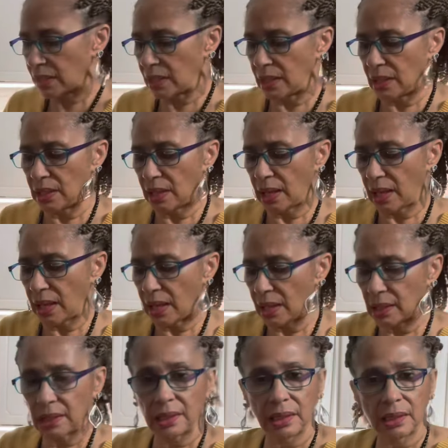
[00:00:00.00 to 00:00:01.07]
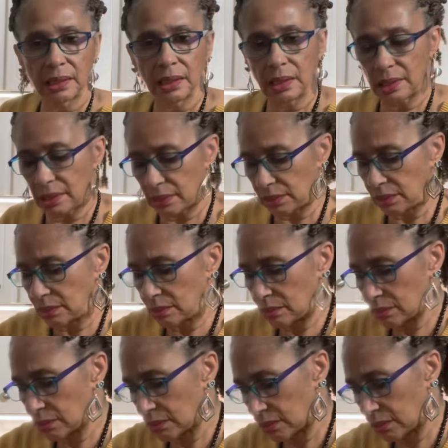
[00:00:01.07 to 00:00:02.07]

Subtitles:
and add in the onions,